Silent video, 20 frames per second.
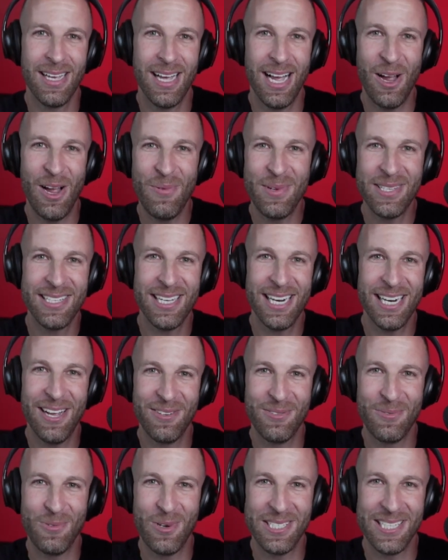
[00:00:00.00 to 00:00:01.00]
I always said
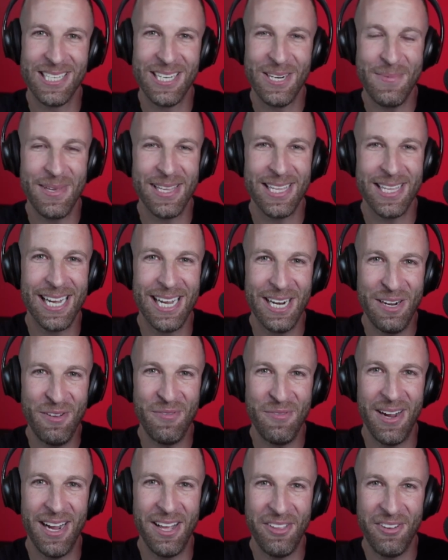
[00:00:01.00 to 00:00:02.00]
I wasn't going to be the kind of
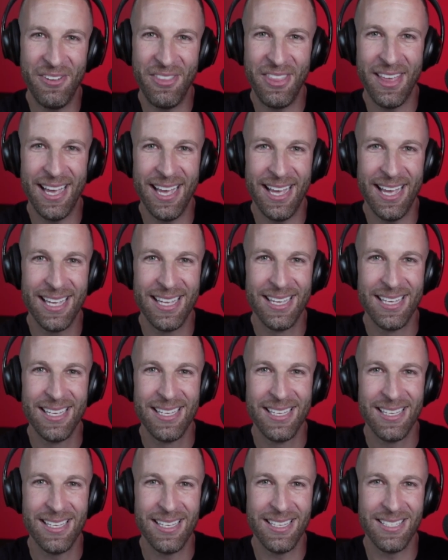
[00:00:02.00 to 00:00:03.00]
father that
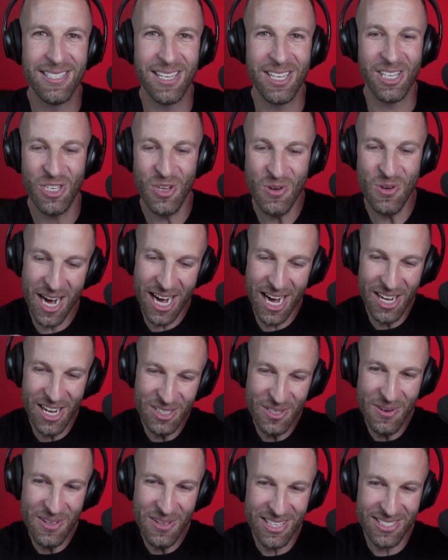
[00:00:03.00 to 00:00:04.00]
is like, you got to
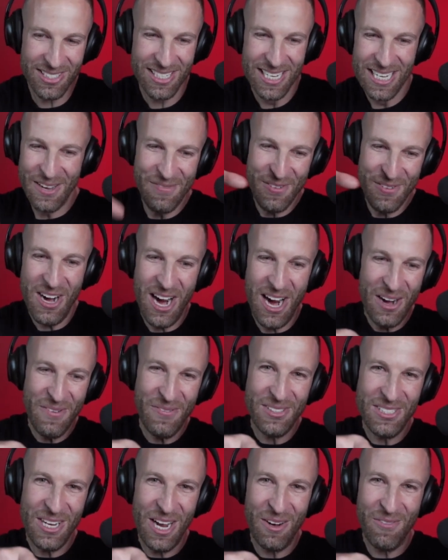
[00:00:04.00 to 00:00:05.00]
do this. If you're not a
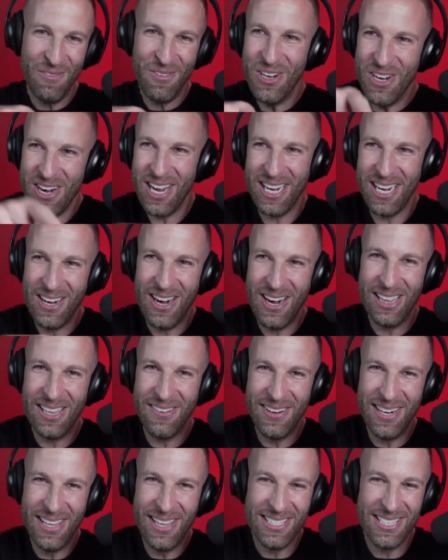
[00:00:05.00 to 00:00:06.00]
photographer, you're not you're not
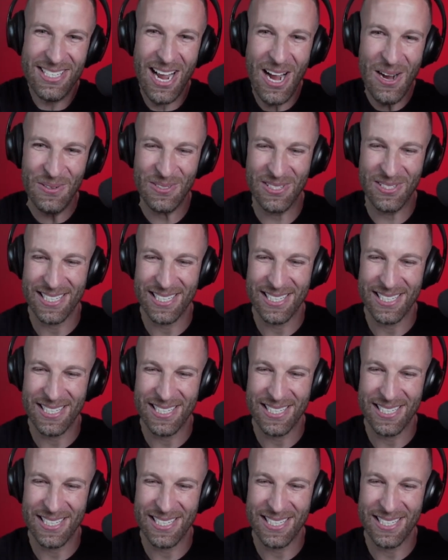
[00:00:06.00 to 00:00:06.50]
living in this house.